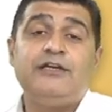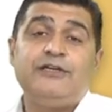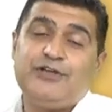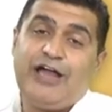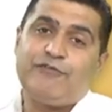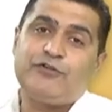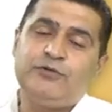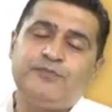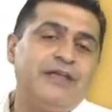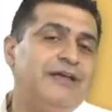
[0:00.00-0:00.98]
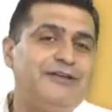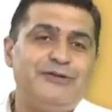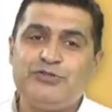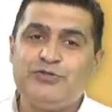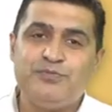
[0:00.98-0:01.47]
You have to, you know,
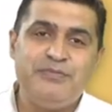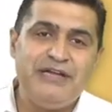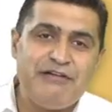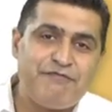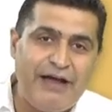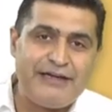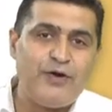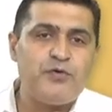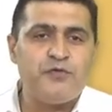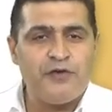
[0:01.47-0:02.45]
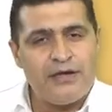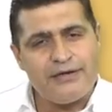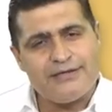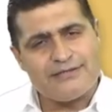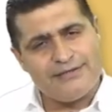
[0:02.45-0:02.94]
you may find out
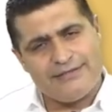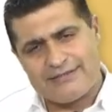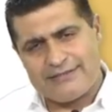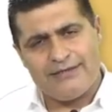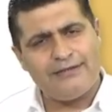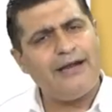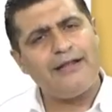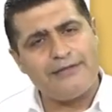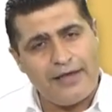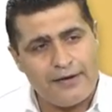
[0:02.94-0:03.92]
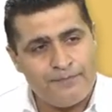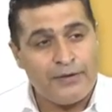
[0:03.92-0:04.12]
various risks that are there,